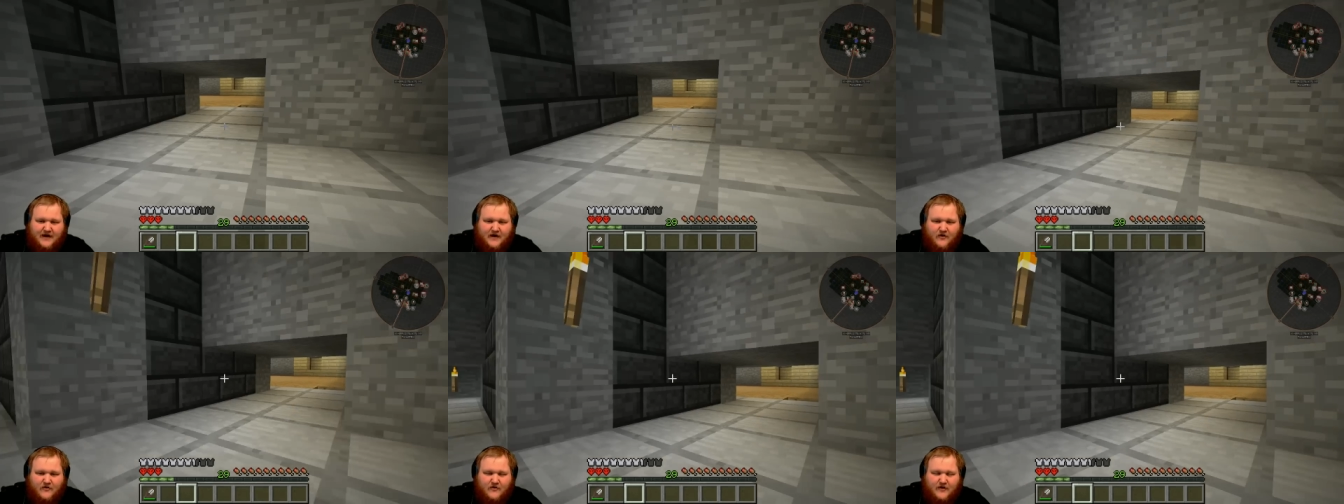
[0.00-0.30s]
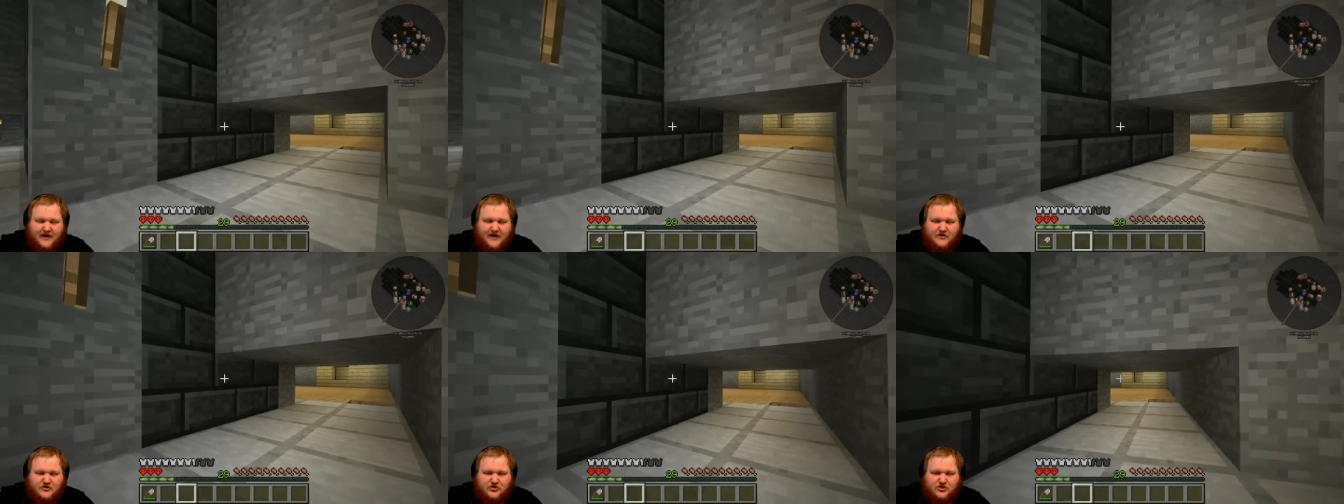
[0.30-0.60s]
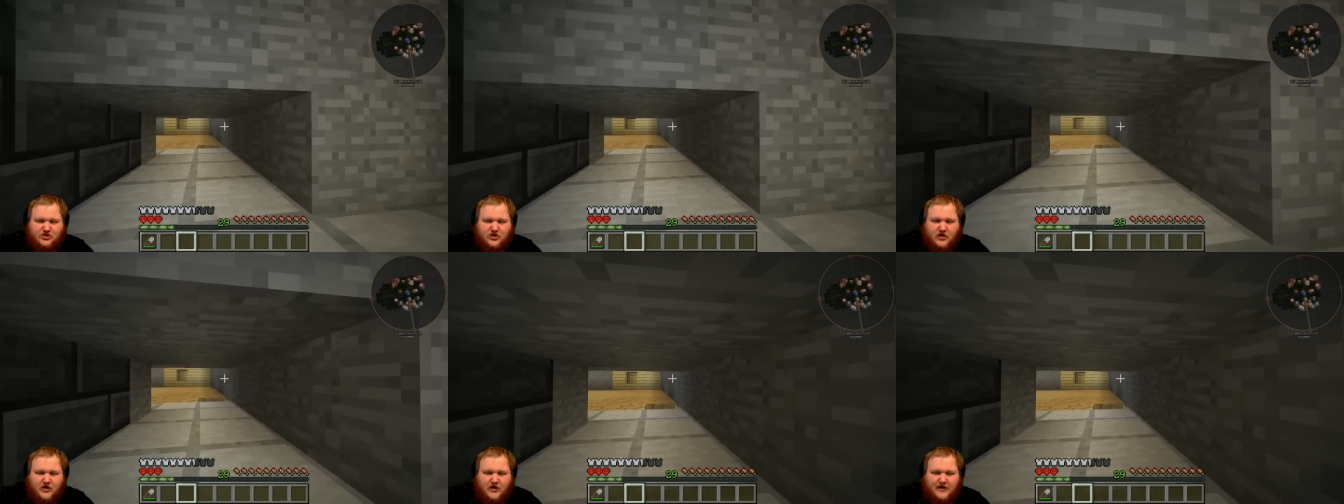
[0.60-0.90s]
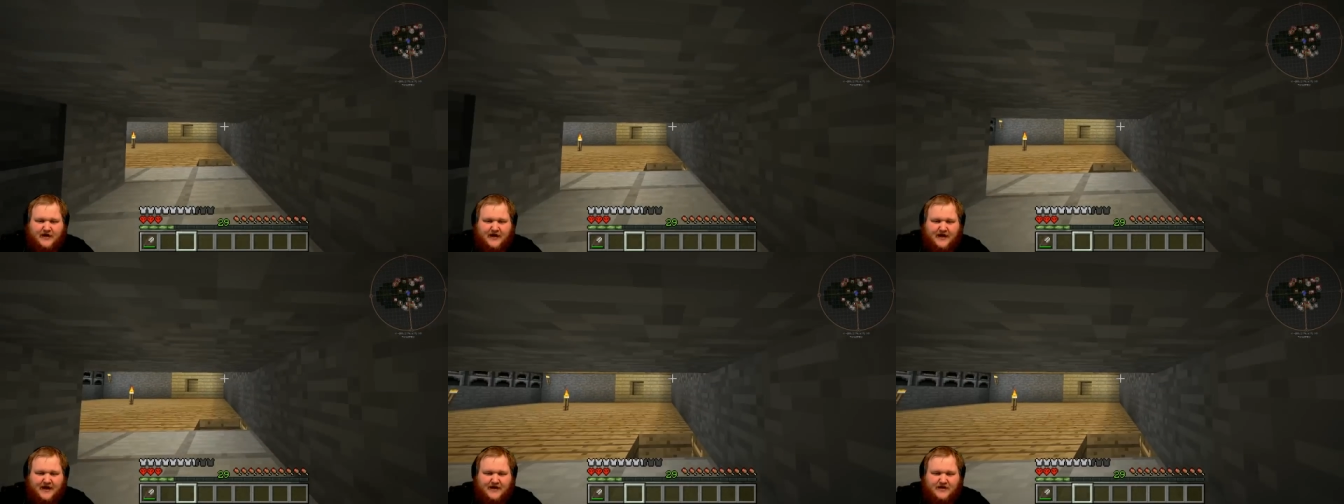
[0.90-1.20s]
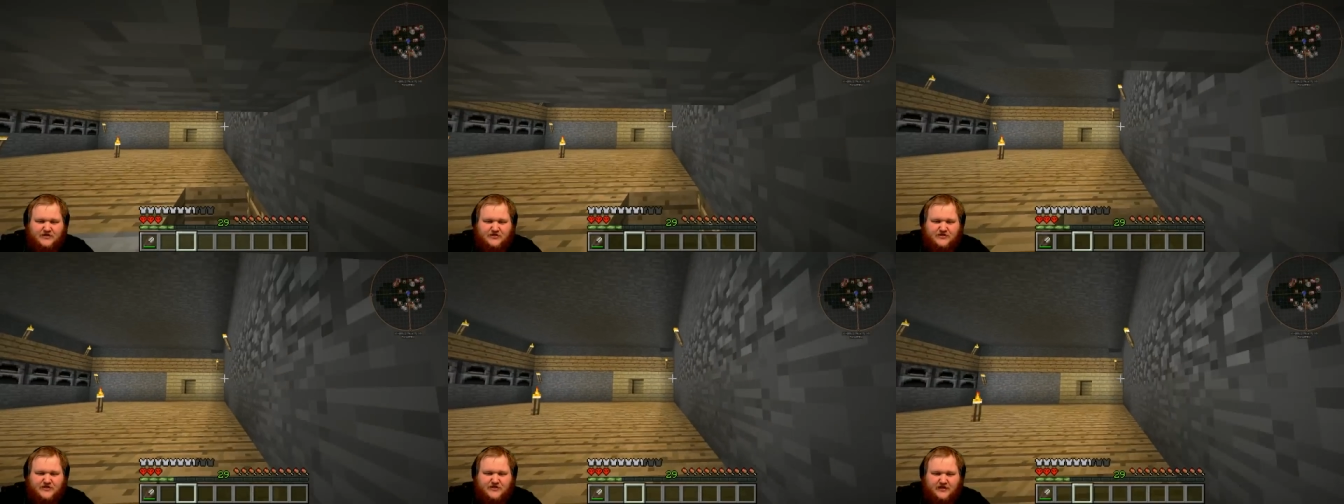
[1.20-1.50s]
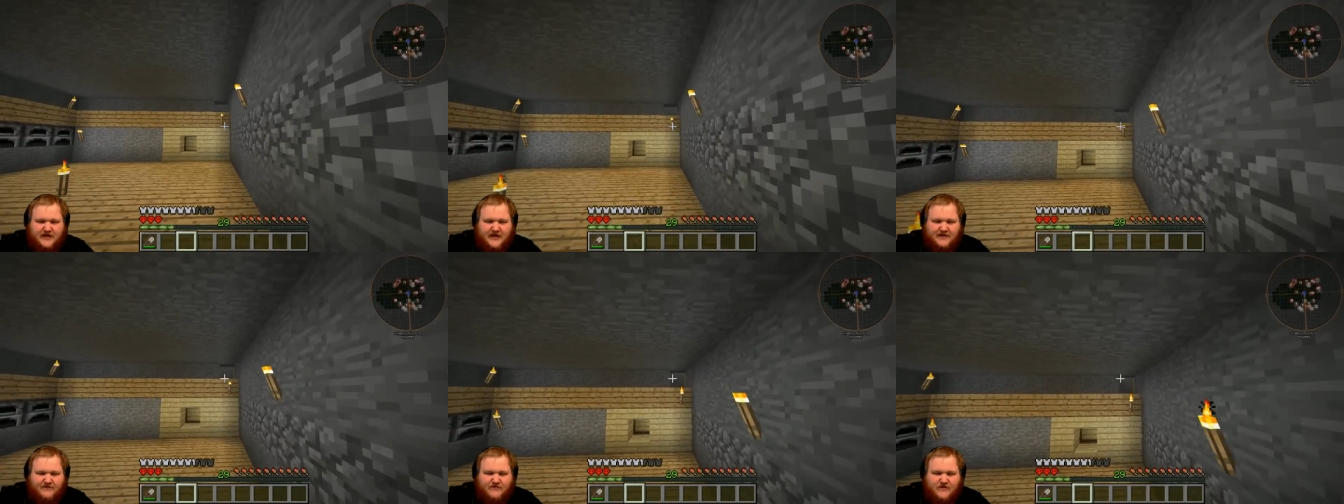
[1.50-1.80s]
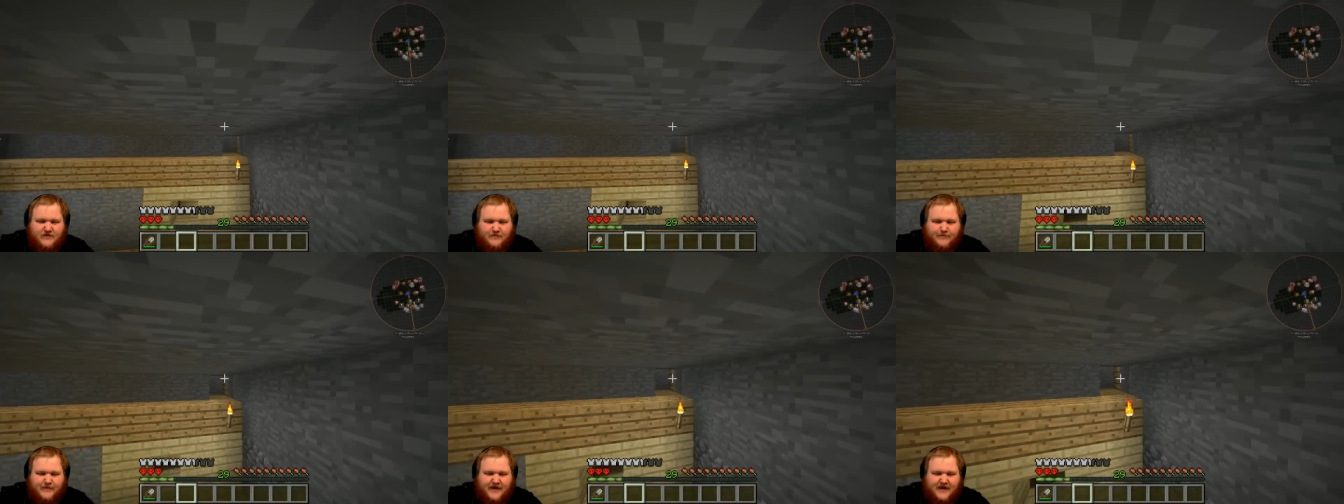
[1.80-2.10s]
I know to get sugarcane is to leave
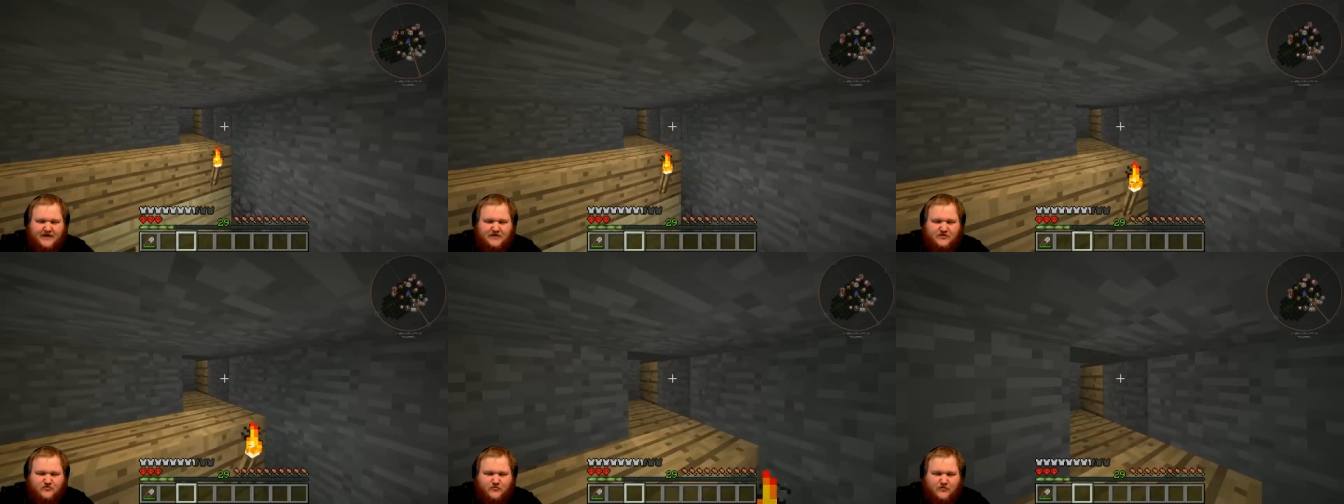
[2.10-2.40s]
the base,